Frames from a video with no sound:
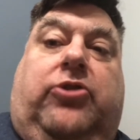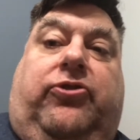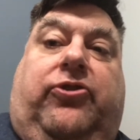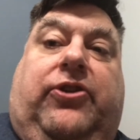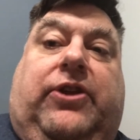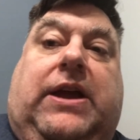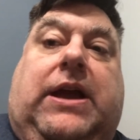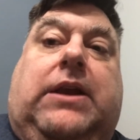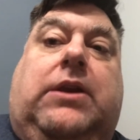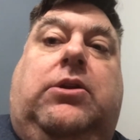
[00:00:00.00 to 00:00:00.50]
so
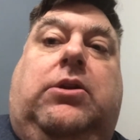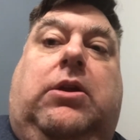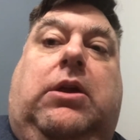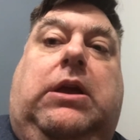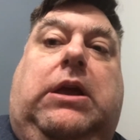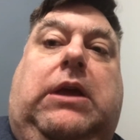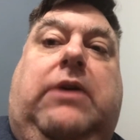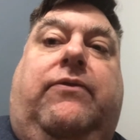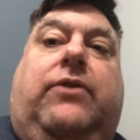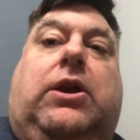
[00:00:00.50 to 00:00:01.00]
that
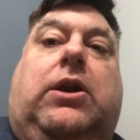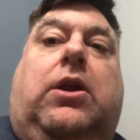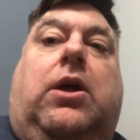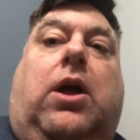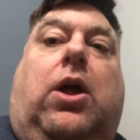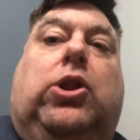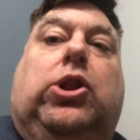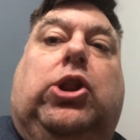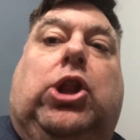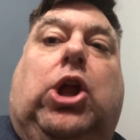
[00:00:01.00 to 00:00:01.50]
even
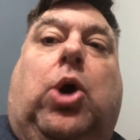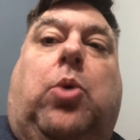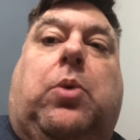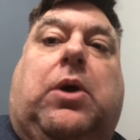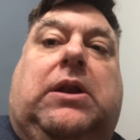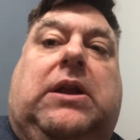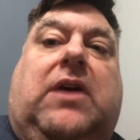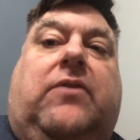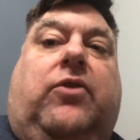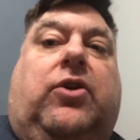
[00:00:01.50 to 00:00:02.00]
a
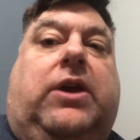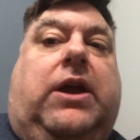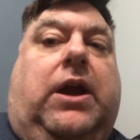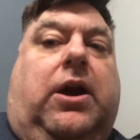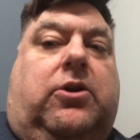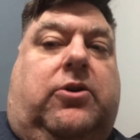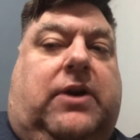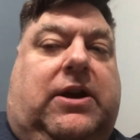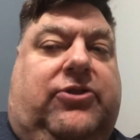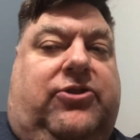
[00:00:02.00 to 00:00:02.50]
lower level
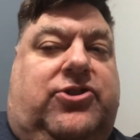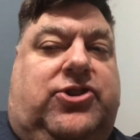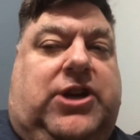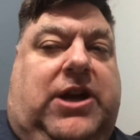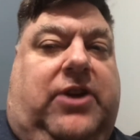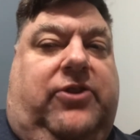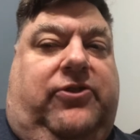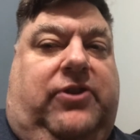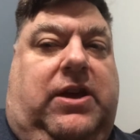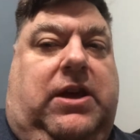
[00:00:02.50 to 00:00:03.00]
character has a
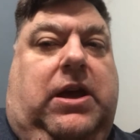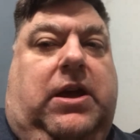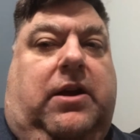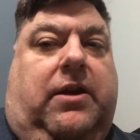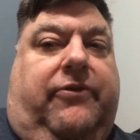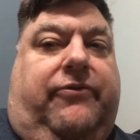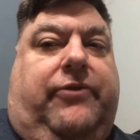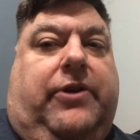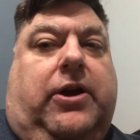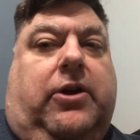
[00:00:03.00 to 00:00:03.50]
chance to hit
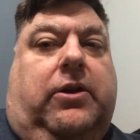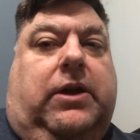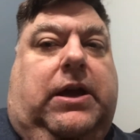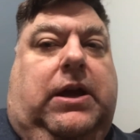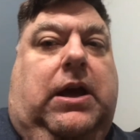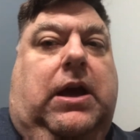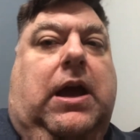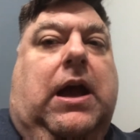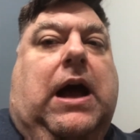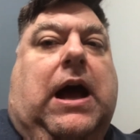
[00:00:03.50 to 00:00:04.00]
a
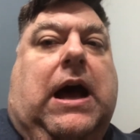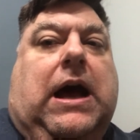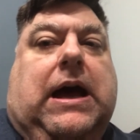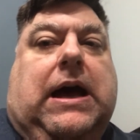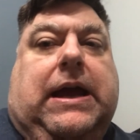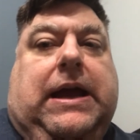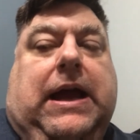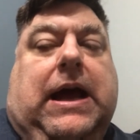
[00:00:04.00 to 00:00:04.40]
fairly high,